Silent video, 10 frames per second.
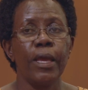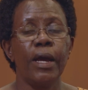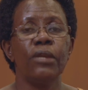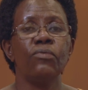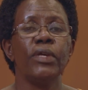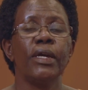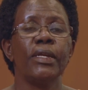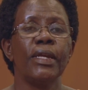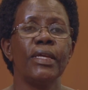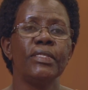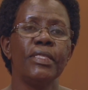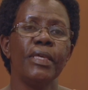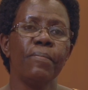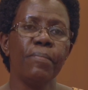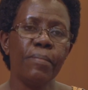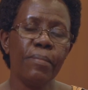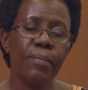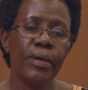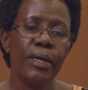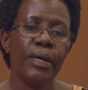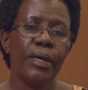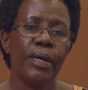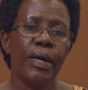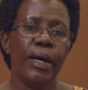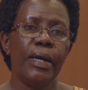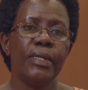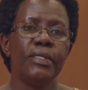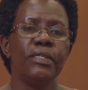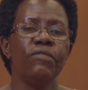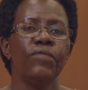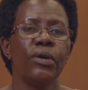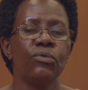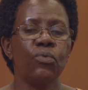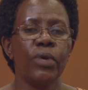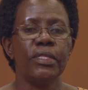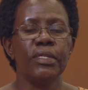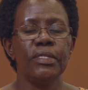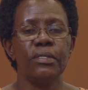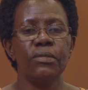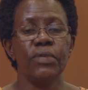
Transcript: and reanalyze them and sieve out what is